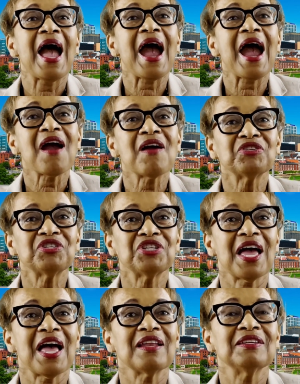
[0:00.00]
Our
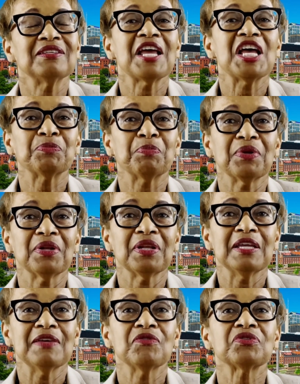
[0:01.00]
challenge as
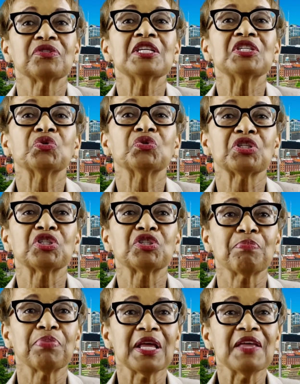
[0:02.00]
believers is to
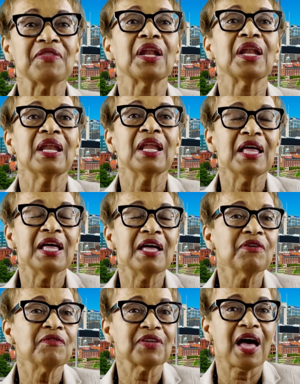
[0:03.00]
display the love
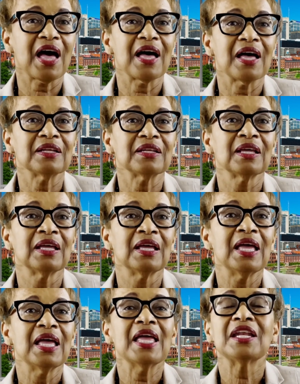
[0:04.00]
of God
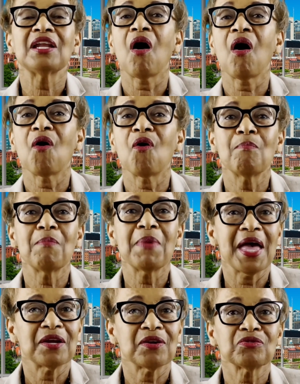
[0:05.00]
in all
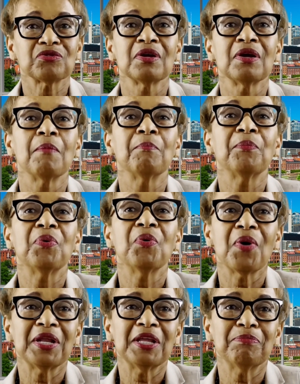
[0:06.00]
matters,
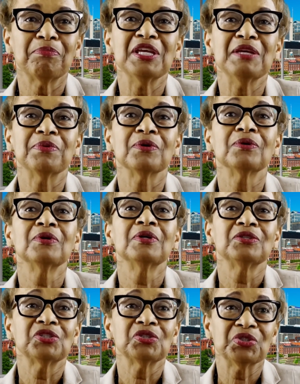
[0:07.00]
pointing people
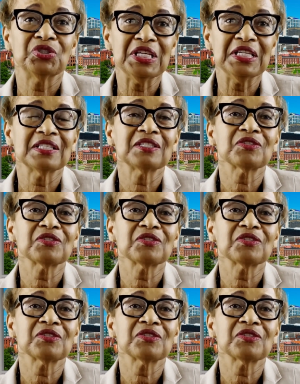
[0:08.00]
to Jesus